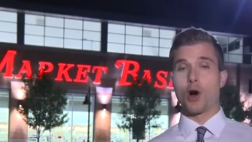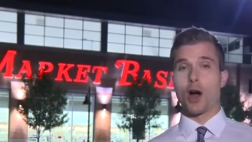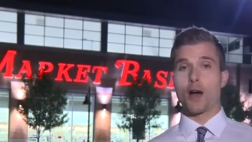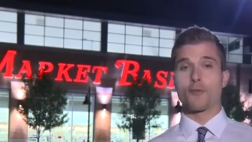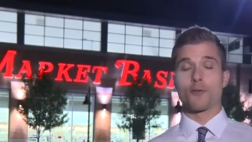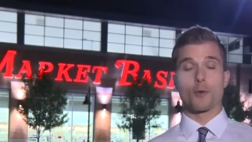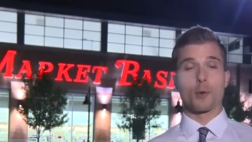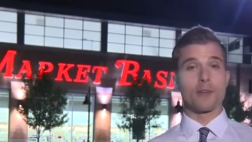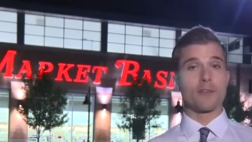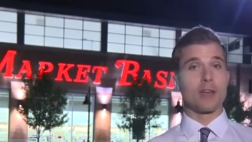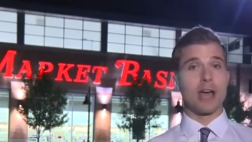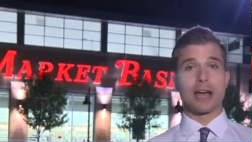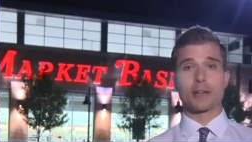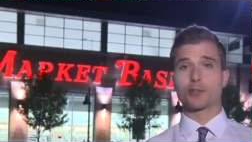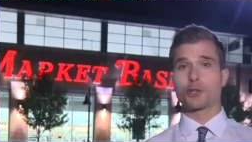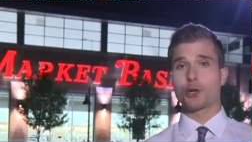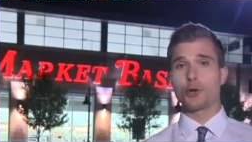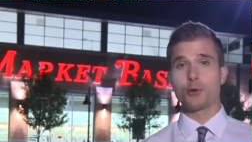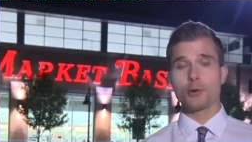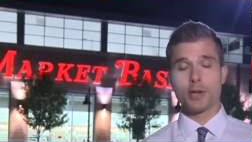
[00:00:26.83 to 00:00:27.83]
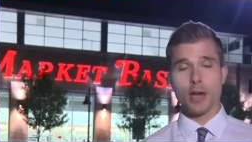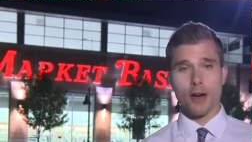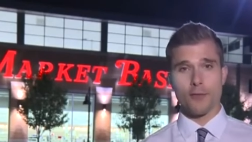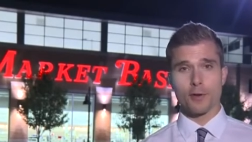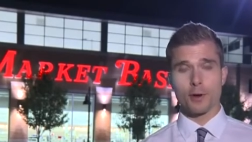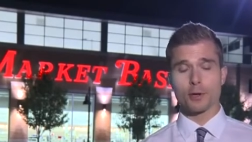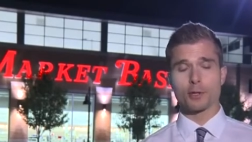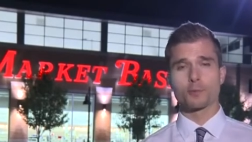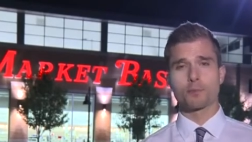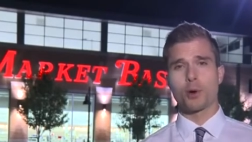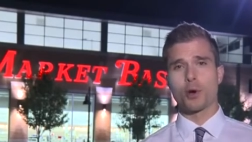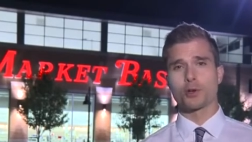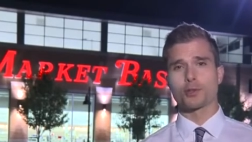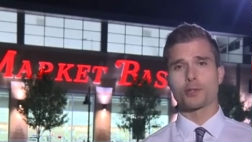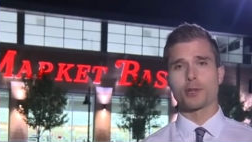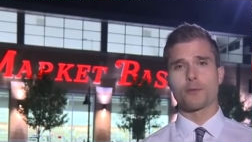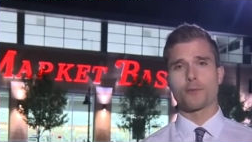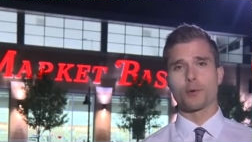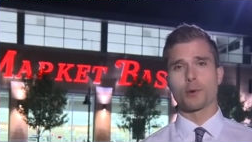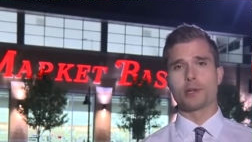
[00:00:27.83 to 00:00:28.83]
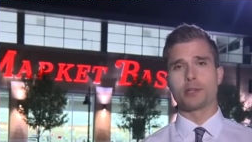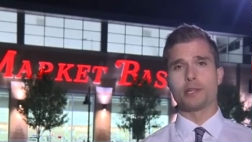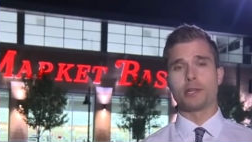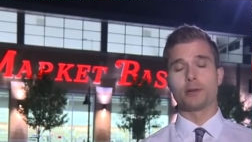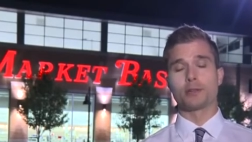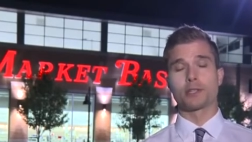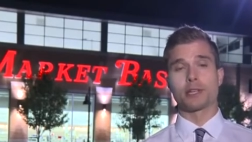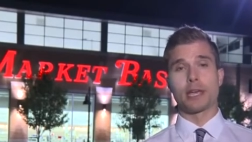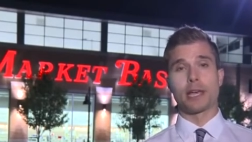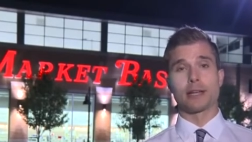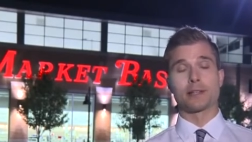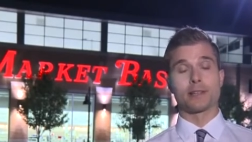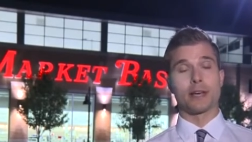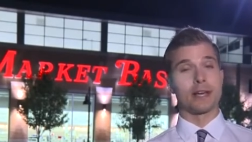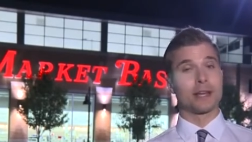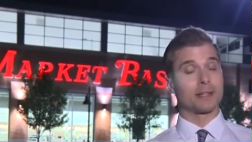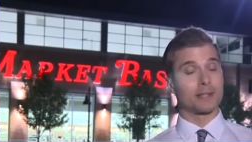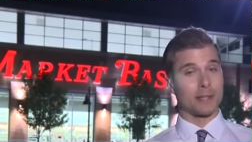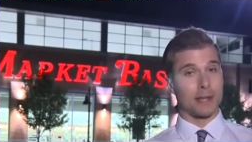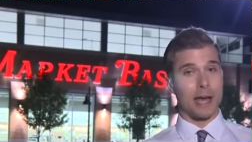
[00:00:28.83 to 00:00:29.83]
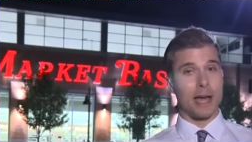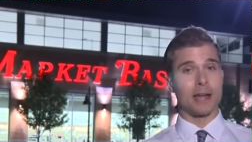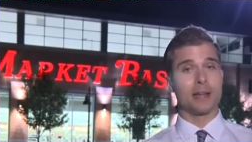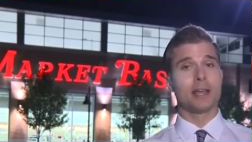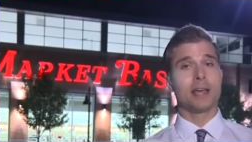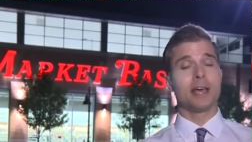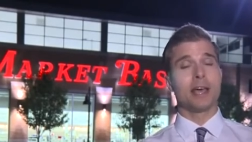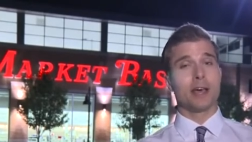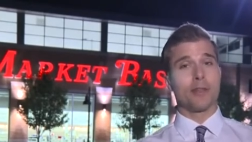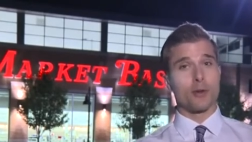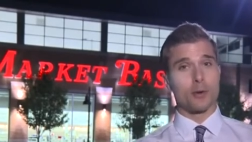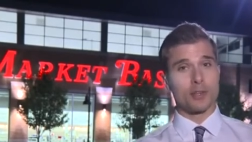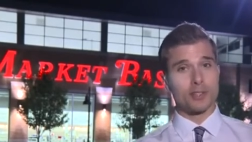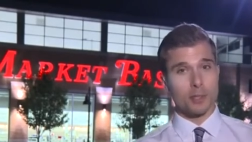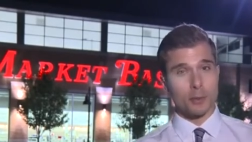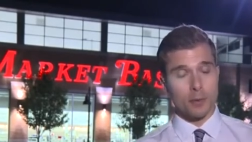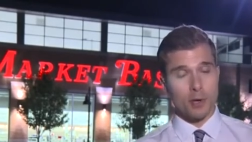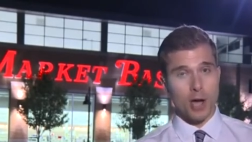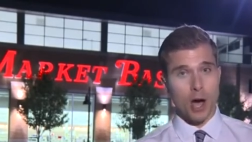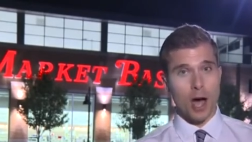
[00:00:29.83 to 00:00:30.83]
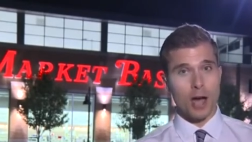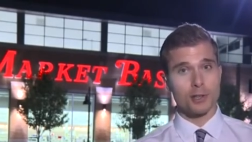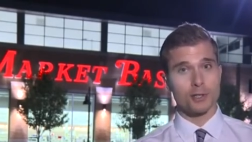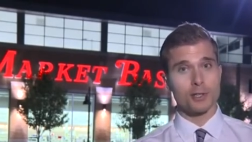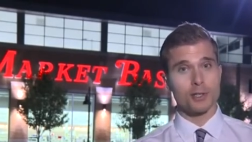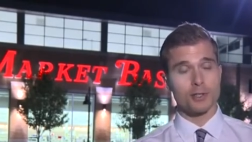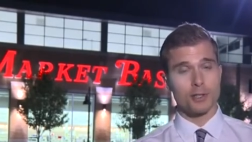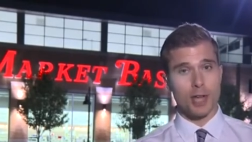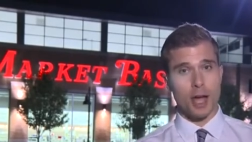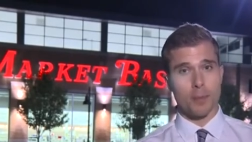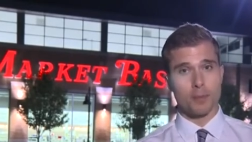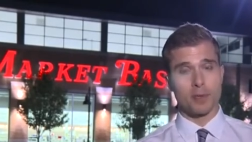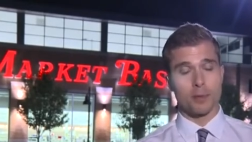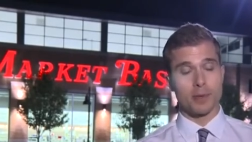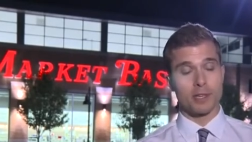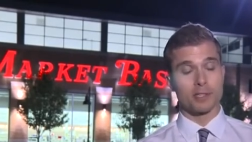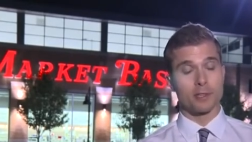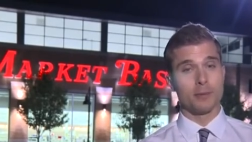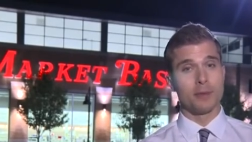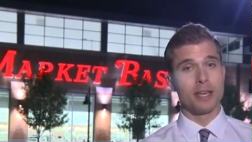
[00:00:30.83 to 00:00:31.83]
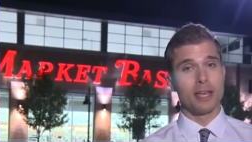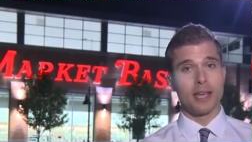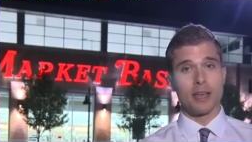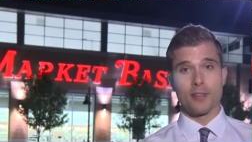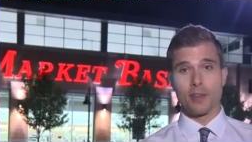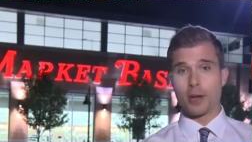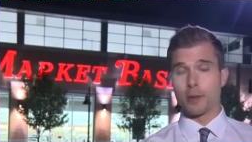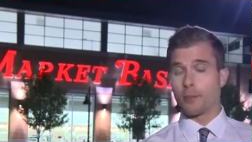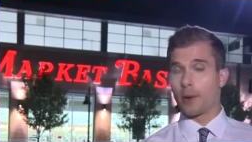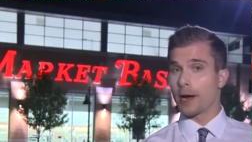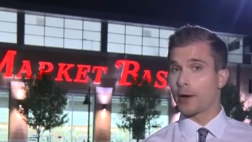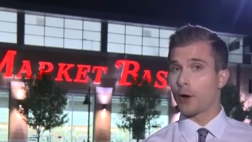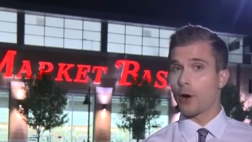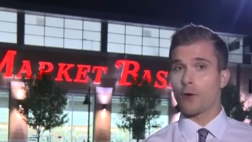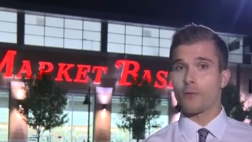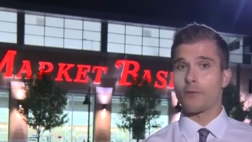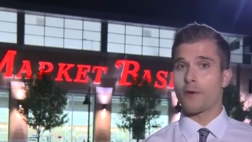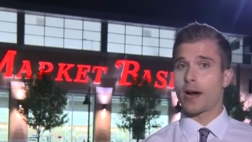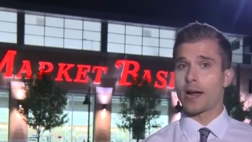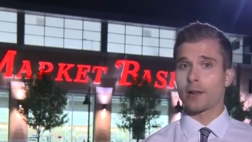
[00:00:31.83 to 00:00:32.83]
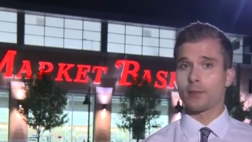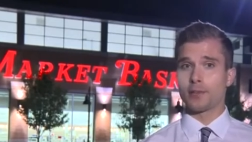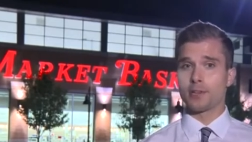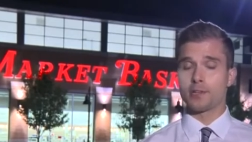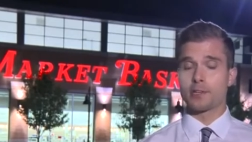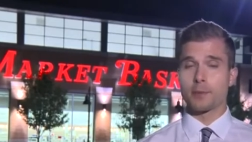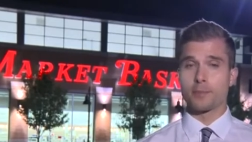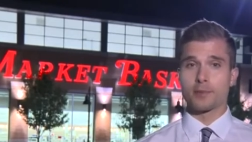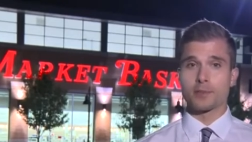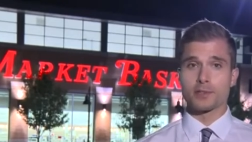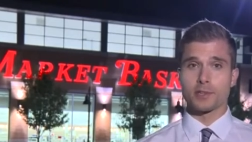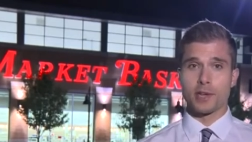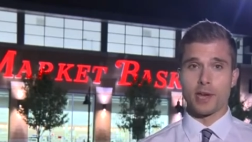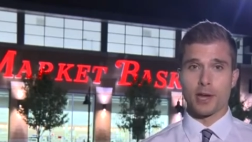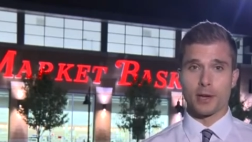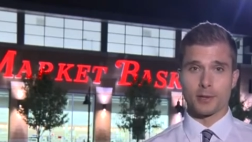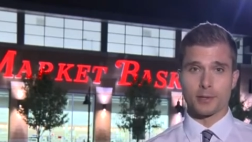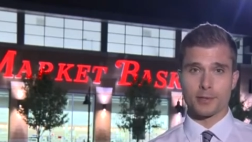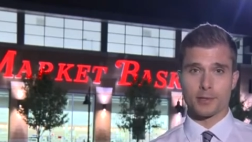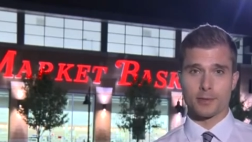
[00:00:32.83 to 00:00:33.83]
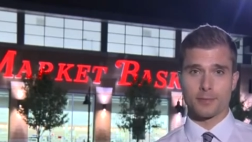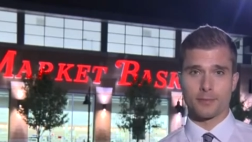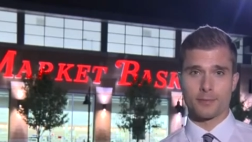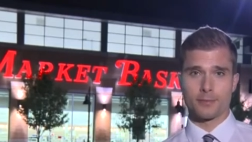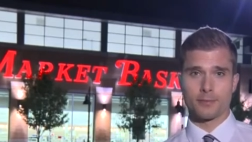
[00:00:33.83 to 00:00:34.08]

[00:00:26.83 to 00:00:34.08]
offer. We've got two governors pushing for a deal to get done, and tonight there is some cautious optimism that it might all finally tip the scales.